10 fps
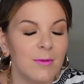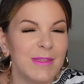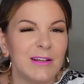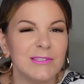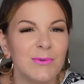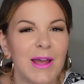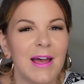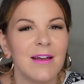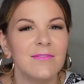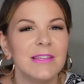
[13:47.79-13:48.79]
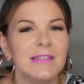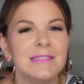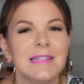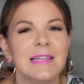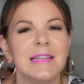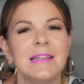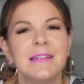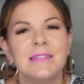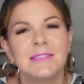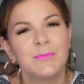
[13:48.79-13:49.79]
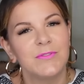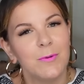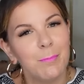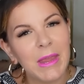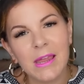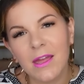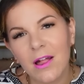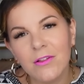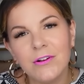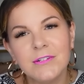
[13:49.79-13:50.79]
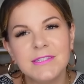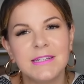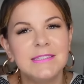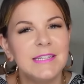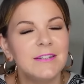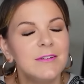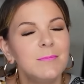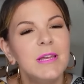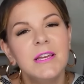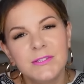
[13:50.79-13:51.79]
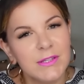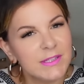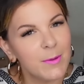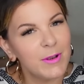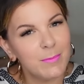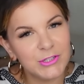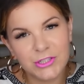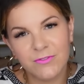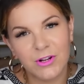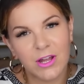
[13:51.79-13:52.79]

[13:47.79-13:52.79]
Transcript: they also have these in some different pink colors, a denim. So these come in a bunch of different